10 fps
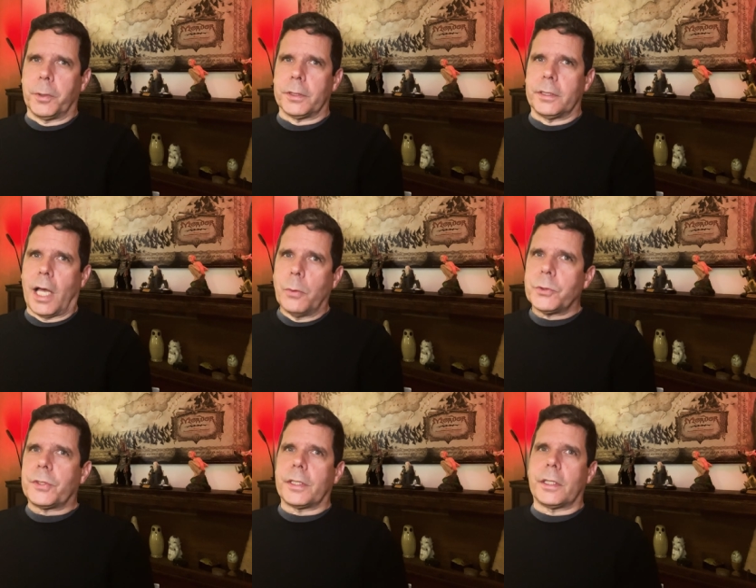but I
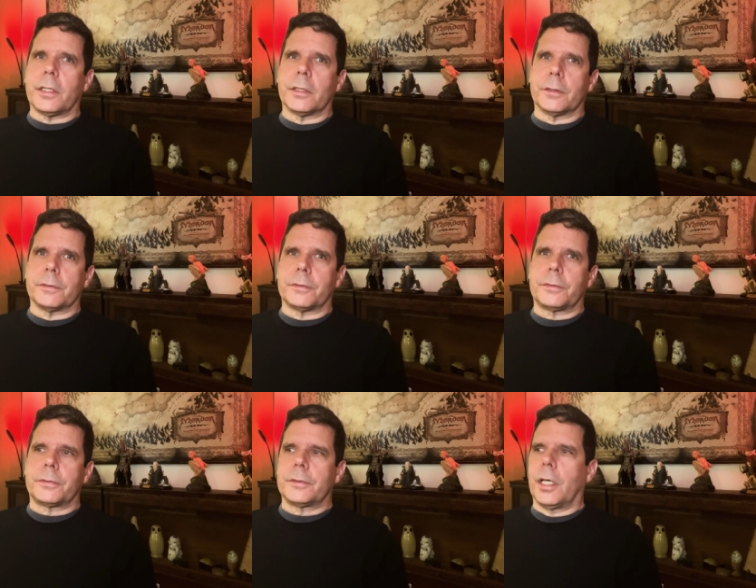was thinking
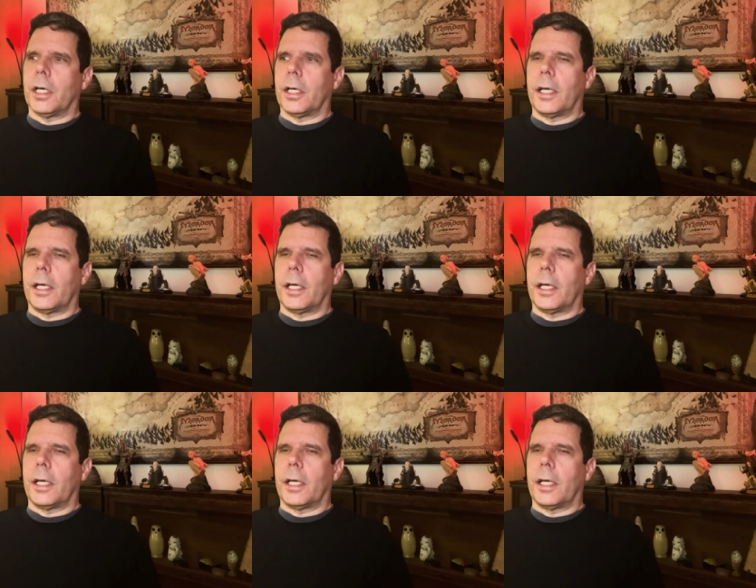of uh,